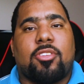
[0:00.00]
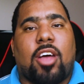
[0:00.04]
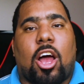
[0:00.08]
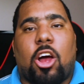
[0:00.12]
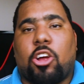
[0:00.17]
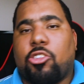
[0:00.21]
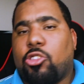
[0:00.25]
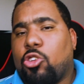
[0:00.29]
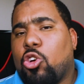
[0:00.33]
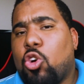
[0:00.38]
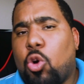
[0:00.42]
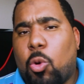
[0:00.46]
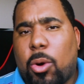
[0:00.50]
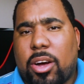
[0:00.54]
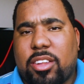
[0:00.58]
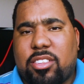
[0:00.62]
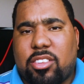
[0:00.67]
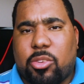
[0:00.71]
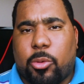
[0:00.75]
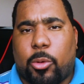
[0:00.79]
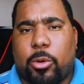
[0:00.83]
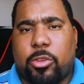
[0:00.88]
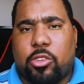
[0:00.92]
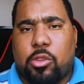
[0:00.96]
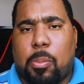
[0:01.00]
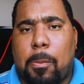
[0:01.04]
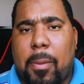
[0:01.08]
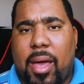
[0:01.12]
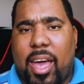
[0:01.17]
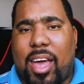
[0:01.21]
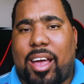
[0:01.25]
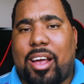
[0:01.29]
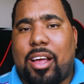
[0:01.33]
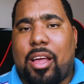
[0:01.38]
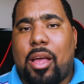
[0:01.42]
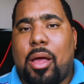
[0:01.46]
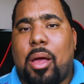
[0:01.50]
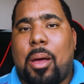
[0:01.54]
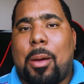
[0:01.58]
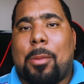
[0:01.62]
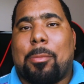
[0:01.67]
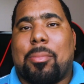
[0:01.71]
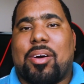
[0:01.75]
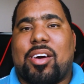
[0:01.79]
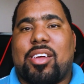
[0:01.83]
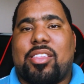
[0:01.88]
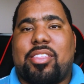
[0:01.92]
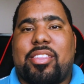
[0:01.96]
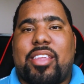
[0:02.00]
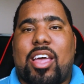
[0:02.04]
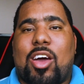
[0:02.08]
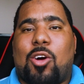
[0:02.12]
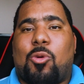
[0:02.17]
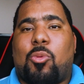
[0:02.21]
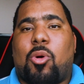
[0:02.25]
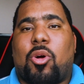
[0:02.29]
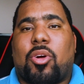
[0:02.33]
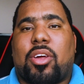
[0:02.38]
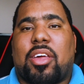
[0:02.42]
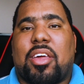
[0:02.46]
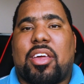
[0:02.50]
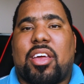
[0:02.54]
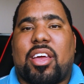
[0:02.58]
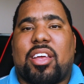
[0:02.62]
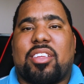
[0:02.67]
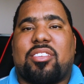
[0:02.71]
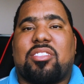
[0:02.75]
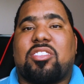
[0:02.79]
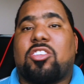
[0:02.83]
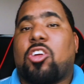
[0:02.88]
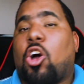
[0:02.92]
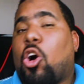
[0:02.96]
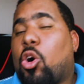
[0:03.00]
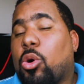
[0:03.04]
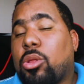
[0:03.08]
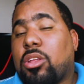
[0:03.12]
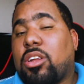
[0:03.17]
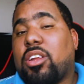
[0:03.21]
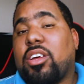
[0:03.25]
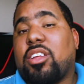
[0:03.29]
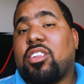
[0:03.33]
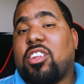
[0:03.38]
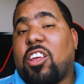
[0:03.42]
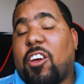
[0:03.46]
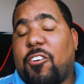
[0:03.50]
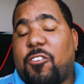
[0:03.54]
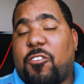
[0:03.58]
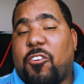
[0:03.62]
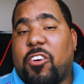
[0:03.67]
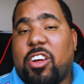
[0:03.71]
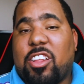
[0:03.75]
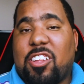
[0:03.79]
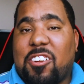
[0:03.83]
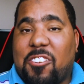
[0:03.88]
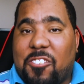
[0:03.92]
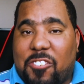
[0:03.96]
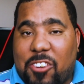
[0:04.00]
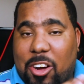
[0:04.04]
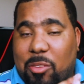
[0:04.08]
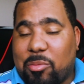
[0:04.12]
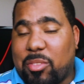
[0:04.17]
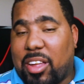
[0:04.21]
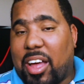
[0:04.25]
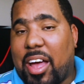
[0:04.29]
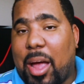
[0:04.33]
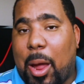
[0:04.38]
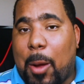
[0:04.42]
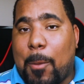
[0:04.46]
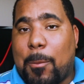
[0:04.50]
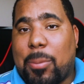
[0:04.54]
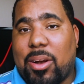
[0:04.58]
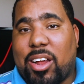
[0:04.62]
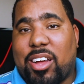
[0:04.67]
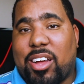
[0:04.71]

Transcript: I knew what to expect, but networking is totally different from the A+.